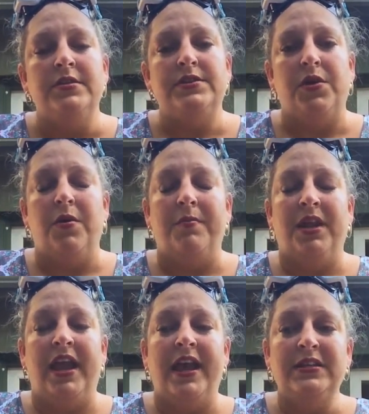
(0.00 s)
So I'm
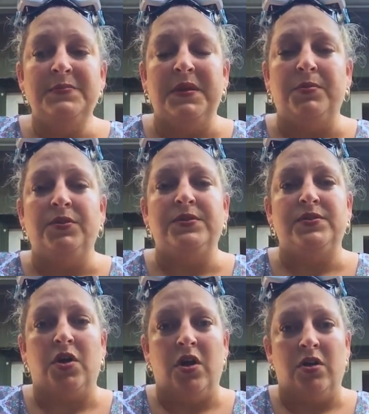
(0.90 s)
going to ask people to
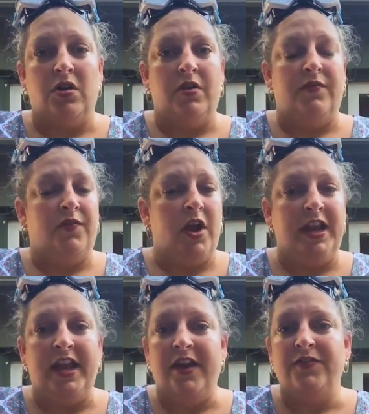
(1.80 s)
start on
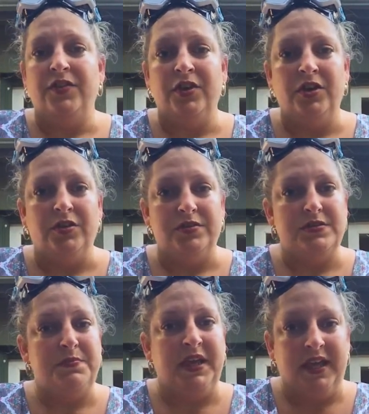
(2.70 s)
Friday
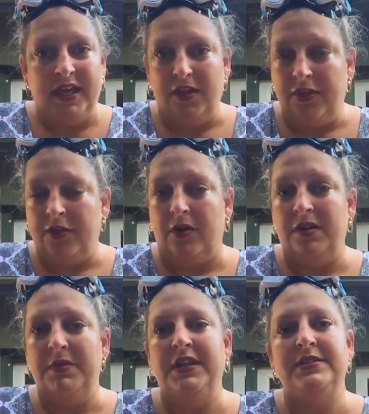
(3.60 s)
afternoons picking a
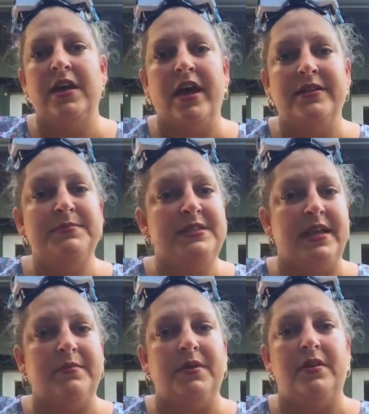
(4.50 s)
30-minute time
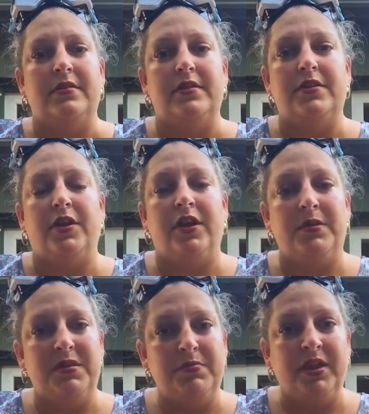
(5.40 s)
segment that they're going to
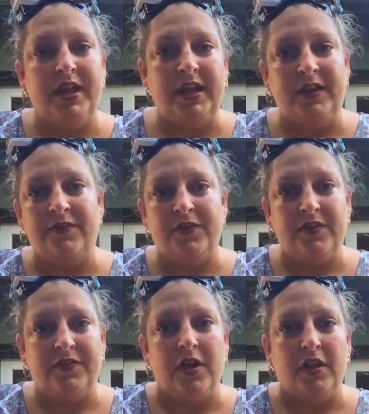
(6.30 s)
be planning for
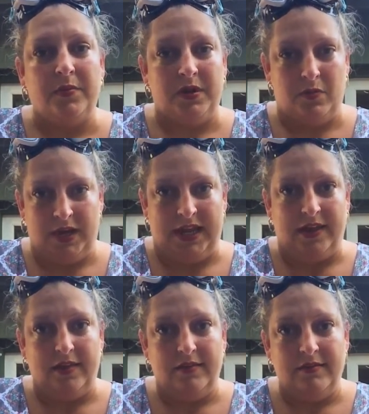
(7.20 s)
the following week.
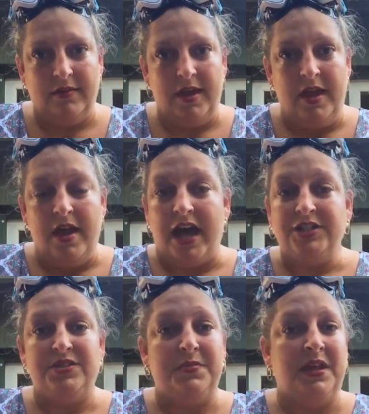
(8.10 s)
I
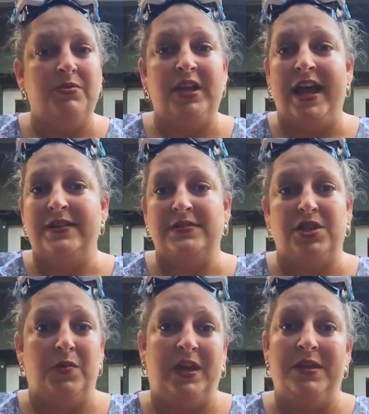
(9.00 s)
should be able to ask
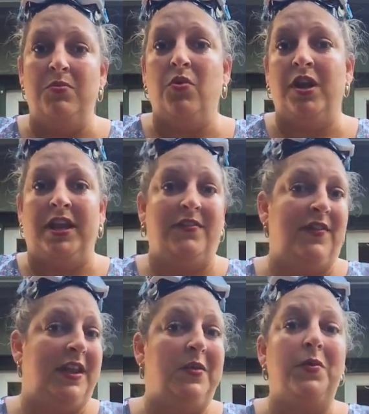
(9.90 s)
you any morning of
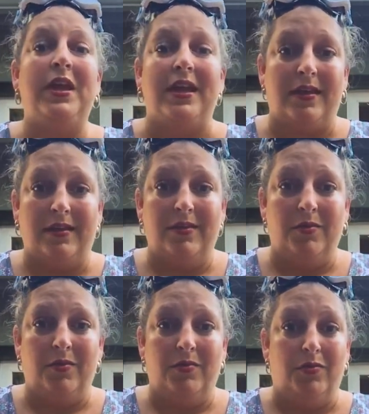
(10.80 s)
any week,
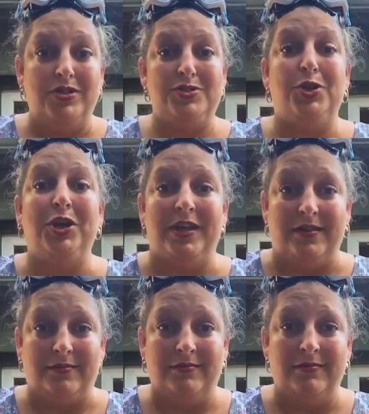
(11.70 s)
what's
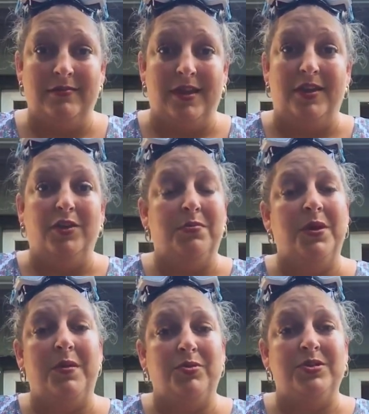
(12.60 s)
cooking? And you'll be
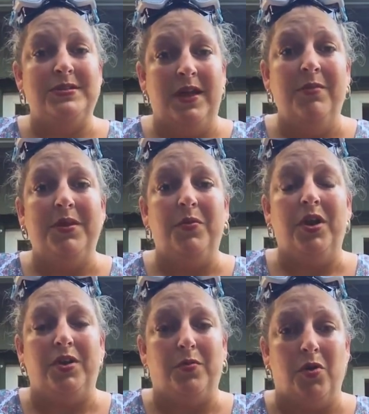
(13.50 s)
able to tell me
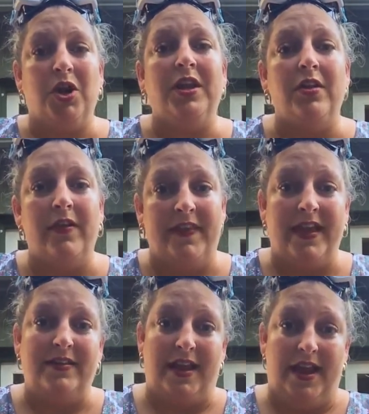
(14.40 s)
what you're working on
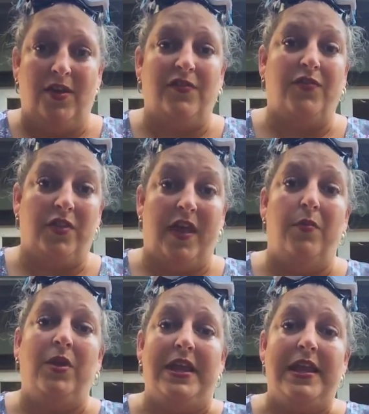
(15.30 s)
that day or for
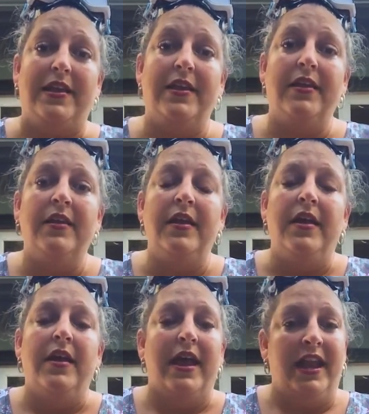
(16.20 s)
that week
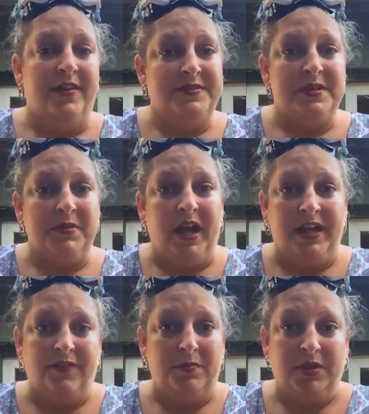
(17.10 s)
and have some kind
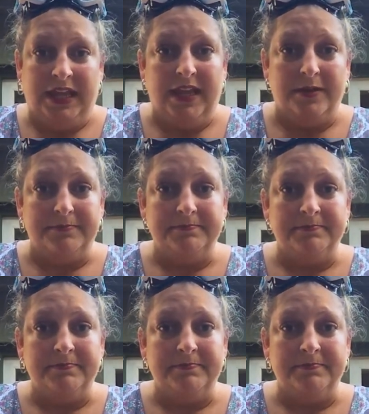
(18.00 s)
of a plan.